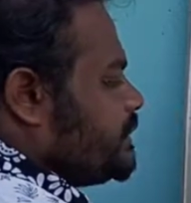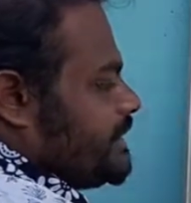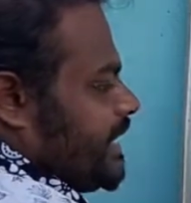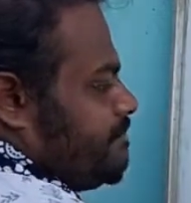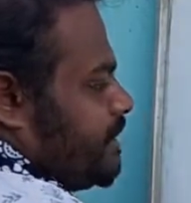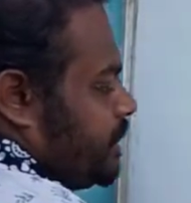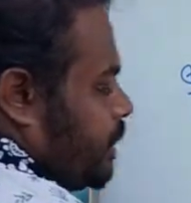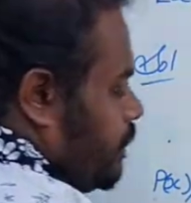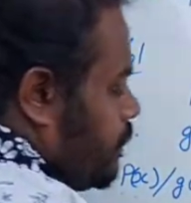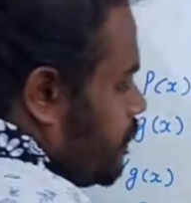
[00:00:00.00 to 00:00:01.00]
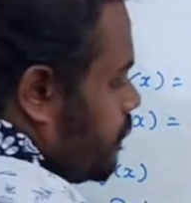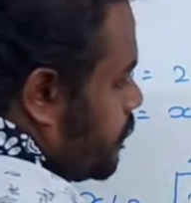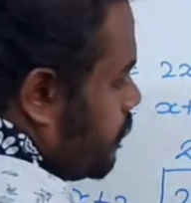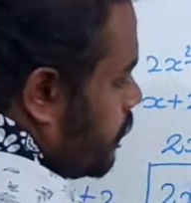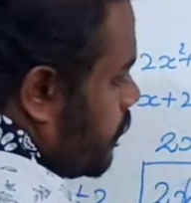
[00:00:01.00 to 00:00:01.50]
the same method,
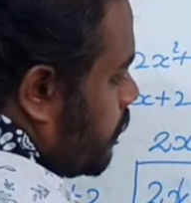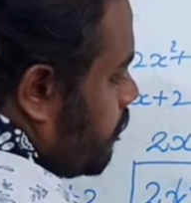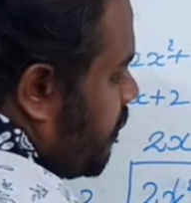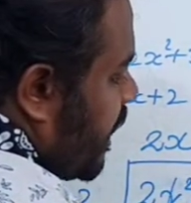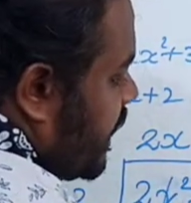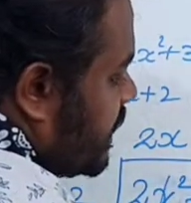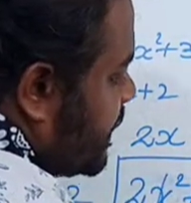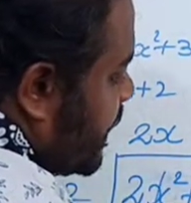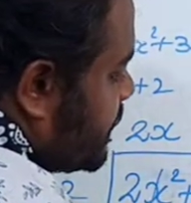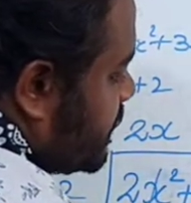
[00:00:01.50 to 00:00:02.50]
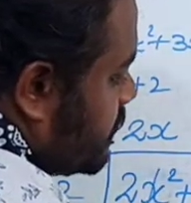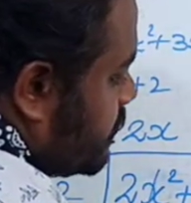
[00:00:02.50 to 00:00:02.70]
minus x